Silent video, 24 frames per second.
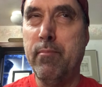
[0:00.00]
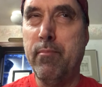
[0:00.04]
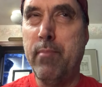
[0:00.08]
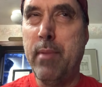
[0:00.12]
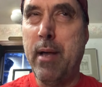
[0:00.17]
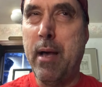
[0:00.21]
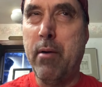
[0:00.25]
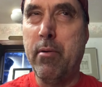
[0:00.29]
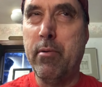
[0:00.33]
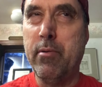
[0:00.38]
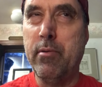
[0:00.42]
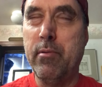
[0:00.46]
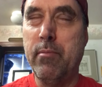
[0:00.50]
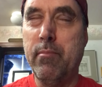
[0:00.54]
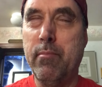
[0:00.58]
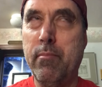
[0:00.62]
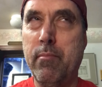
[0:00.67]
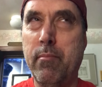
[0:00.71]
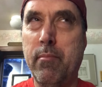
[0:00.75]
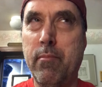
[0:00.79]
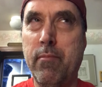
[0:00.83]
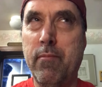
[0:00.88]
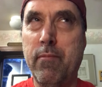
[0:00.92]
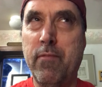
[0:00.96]
an hour,
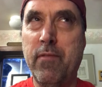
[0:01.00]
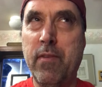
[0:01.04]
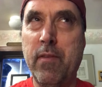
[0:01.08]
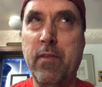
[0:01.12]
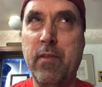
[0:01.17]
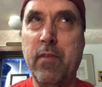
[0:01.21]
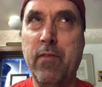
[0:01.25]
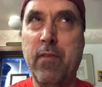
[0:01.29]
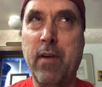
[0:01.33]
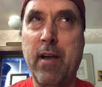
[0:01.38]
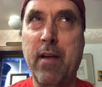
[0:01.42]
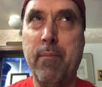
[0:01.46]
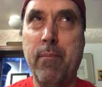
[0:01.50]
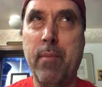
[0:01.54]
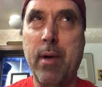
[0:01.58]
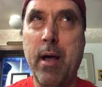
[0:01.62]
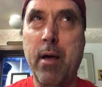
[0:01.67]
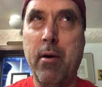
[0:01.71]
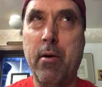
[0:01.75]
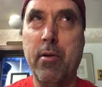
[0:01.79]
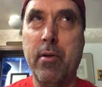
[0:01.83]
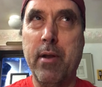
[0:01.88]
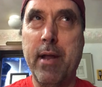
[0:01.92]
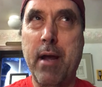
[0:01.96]
55
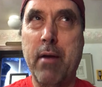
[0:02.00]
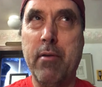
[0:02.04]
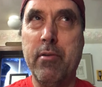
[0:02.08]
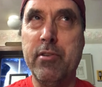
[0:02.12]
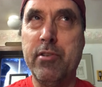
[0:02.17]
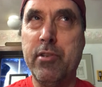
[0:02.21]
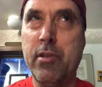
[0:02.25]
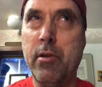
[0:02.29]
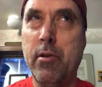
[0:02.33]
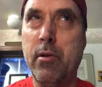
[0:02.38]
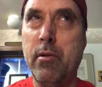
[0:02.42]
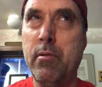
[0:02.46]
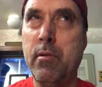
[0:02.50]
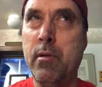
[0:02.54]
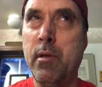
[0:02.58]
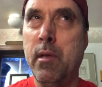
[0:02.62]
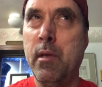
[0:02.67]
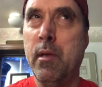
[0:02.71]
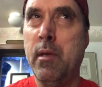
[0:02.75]
mile an hour zone.